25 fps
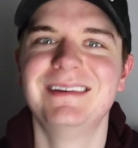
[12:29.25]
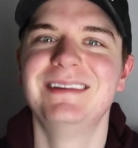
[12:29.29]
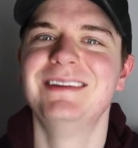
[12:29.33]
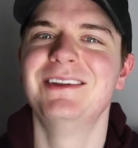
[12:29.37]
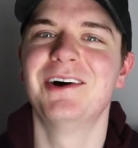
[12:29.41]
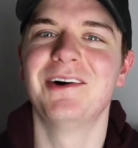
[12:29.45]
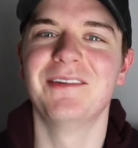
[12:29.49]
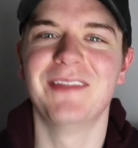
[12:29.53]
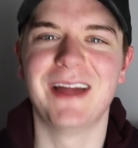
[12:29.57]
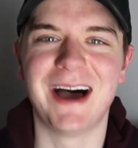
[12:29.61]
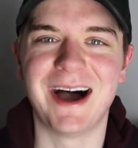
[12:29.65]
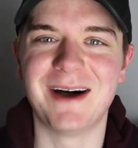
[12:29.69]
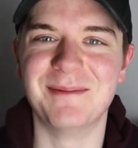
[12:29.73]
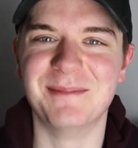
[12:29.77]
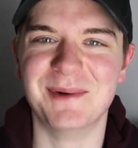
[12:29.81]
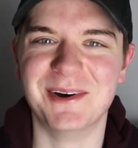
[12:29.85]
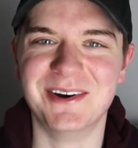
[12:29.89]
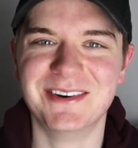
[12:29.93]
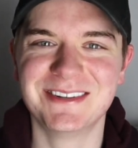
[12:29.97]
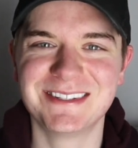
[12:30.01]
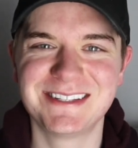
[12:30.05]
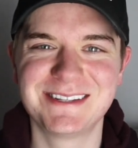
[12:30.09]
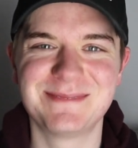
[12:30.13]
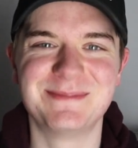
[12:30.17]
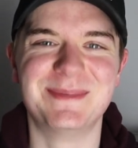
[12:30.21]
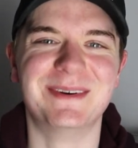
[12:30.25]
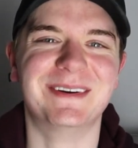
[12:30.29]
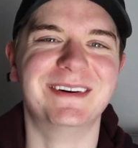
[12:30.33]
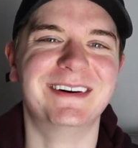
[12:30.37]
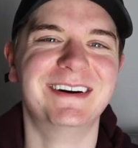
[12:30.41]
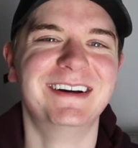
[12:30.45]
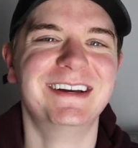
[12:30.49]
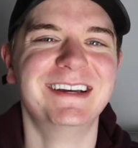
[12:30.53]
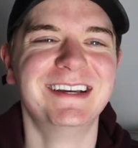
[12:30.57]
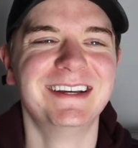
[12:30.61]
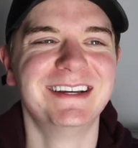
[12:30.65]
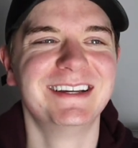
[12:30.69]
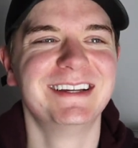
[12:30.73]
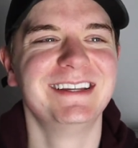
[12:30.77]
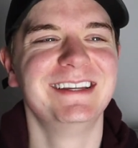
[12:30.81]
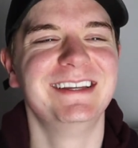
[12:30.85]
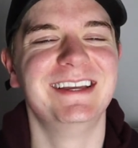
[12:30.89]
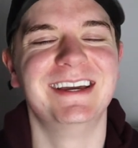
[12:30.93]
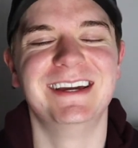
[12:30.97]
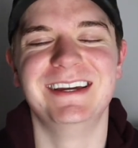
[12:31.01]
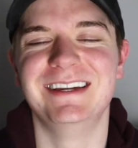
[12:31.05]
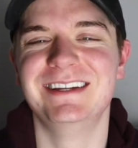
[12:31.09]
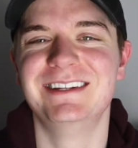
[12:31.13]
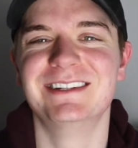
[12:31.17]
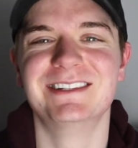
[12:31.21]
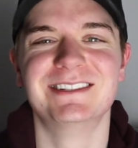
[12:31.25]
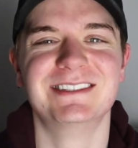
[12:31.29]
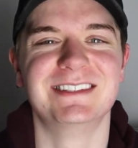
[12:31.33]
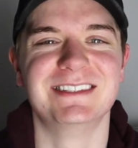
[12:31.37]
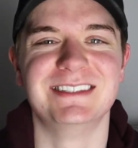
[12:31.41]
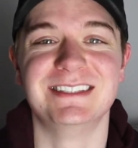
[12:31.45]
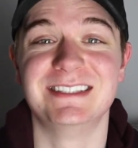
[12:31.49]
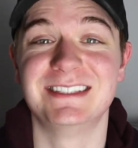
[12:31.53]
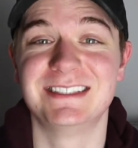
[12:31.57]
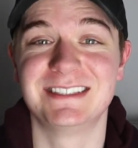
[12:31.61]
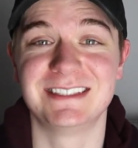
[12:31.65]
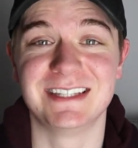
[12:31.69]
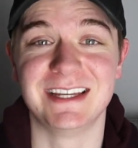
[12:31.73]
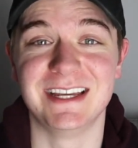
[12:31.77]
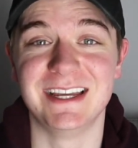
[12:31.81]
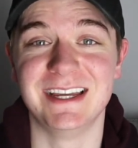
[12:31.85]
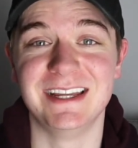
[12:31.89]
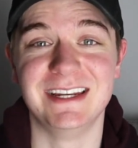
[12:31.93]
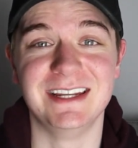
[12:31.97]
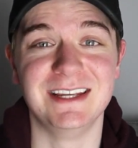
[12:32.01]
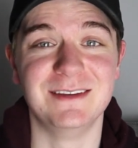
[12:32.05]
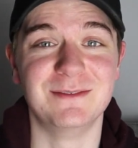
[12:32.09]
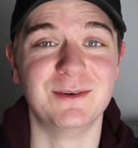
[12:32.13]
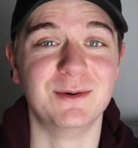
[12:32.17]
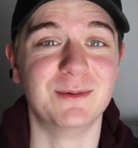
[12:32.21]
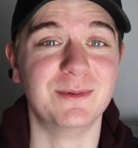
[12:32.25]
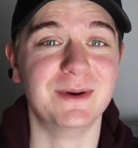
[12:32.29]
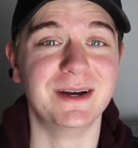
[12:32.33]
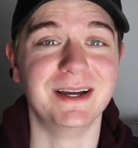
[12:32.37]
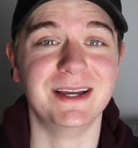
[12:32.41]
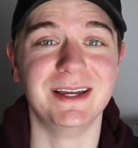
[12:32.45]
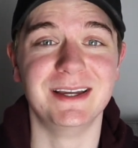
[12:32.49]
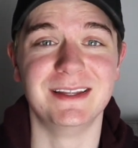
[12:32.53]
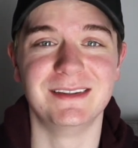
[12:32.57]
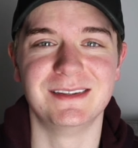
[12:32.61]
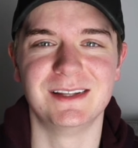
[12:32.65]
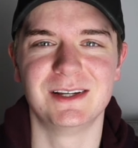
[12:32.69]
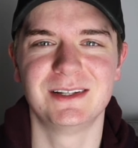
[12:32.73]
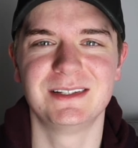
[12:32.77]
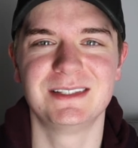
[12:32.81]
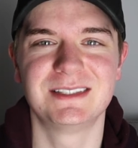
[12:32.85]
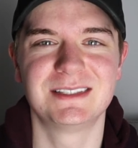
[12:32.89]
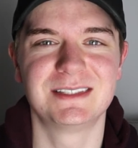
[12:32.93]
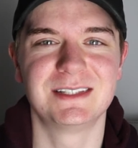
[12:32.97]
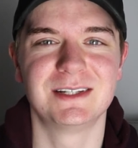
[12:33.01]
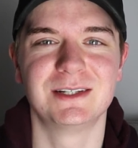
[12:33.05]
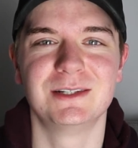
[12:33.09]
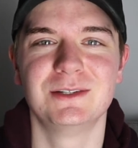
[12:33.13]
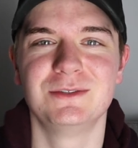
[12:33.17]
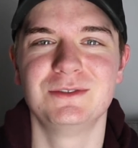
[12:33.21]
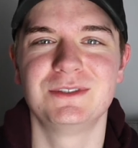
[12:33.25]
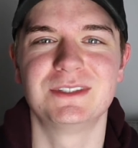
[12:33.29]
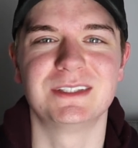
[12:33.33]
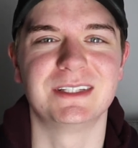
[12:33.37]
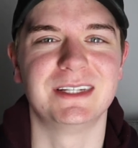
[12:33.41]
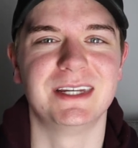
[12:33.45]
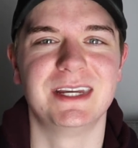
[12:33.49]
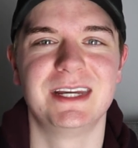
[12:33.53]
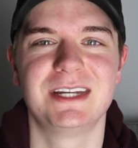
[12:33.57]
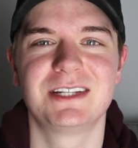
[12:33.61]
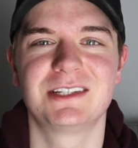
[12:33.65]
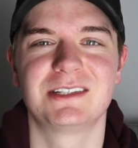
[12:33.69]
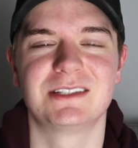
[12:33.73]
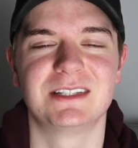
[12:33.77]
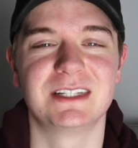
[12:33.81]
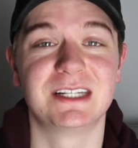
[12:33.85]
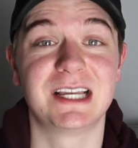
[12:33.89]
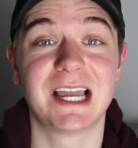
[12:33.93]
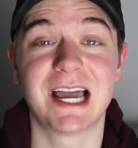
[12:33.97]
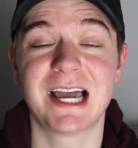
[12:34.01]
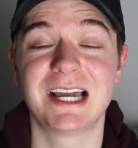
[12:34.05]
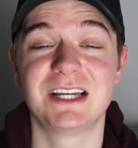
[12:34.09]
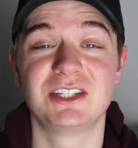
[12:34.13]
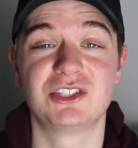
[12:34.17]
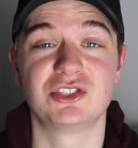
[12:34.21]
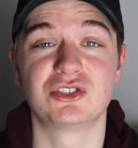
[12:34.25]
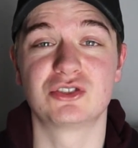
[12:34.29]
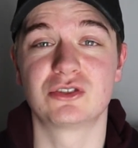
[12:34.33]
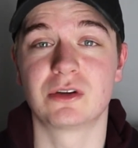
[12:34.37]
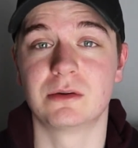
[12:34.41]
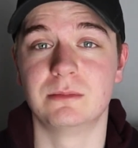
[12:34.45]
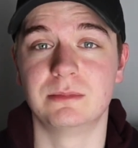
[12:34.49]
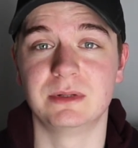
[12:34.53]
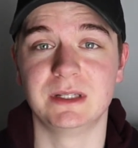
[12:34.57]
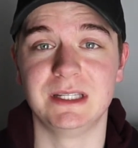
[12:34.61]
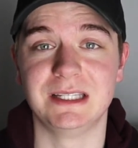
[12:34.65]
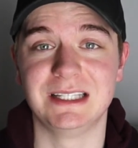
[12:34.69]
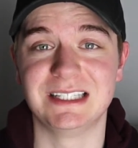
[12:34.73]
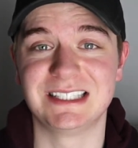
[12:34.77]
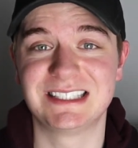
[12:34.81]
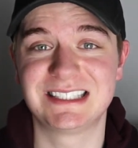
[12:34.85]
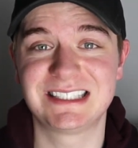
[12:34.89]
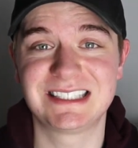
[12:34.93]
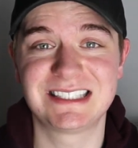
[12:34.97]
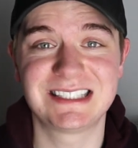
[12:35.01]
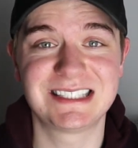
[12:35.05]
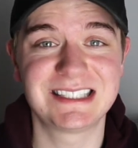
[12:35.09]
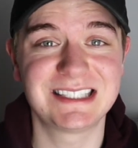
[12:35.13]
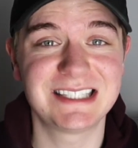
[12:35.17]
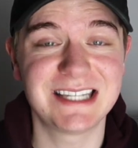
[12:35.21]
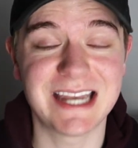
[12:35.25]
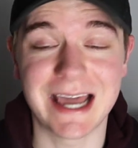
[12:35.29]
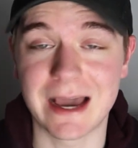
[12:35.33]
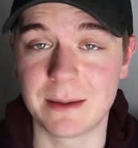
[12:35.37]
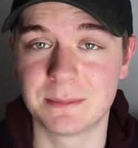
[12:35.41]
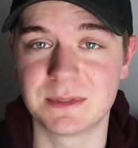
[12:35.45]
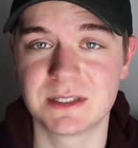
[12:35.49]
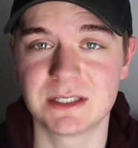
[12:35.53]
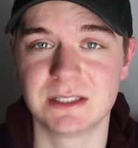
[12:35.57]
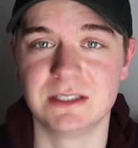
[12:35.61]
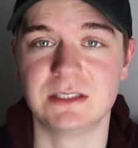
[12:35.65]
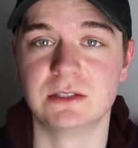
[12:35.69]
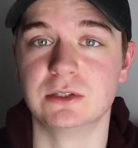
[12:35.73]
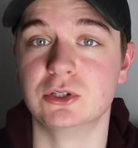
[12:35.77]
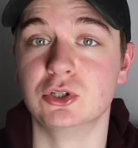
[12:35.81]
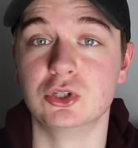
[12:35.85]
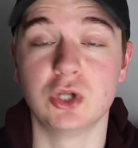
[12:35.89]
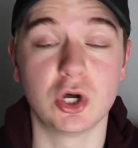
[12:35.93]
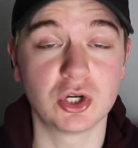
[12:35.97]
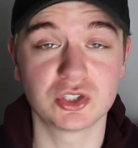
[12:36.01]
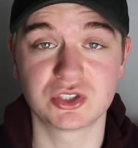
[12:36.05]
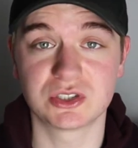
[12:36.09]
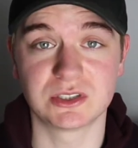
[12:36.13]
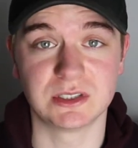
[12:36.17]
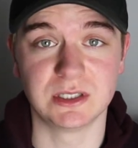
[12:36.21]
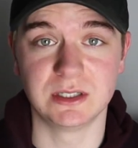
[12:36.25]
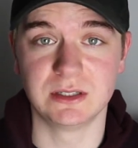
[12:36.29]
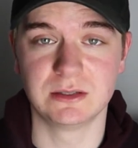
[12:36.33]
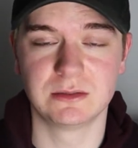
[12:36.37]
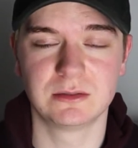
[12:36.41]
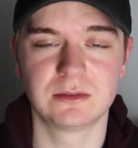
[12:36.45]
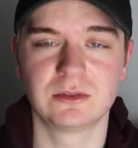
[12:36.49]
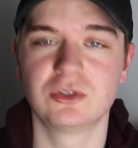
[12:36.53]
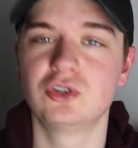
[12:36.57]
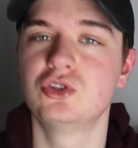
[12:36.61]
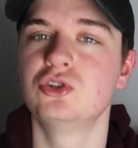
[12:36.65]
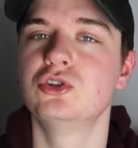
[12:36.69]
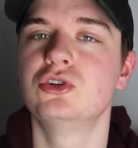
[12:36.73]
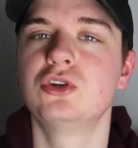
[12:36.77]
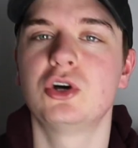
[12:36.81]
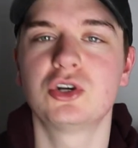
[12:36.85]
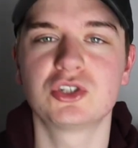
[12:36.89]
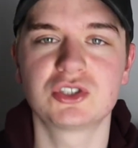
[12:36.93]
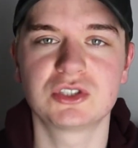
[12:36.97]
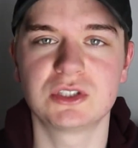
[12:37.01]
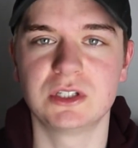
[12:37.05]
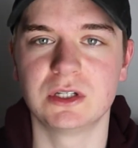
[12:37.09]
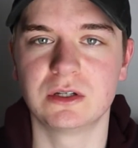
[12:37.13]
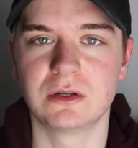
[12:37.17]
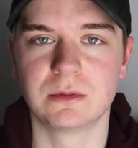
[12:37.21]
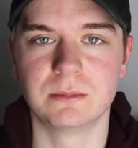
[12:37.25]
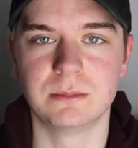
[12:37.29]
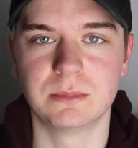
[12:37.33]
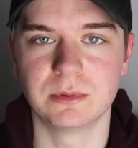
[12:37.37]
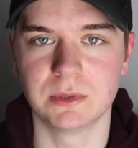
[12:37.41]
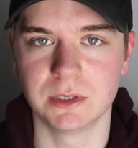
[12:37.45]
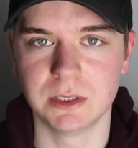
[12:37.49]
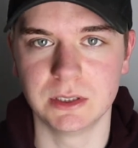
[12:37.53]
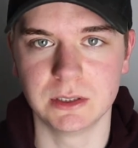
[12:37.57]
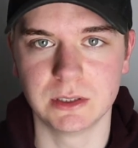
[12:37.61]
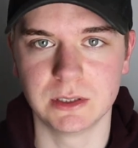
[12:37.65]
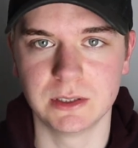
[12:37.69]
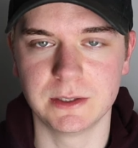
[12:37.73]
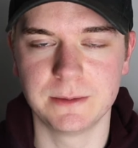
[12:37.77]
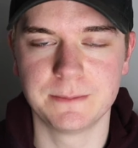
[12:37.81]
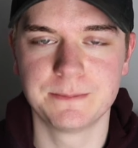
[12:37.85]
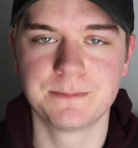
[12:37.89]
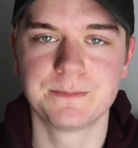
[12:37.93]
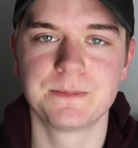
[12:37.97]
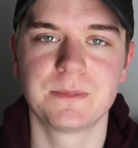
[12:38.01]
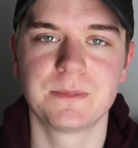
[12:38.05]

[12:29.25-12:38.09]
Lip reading: Not that much, but yeah, he goes insane either way. And it's the hallucination. The guy's just completely snapped. He's lost it. Lost it completely.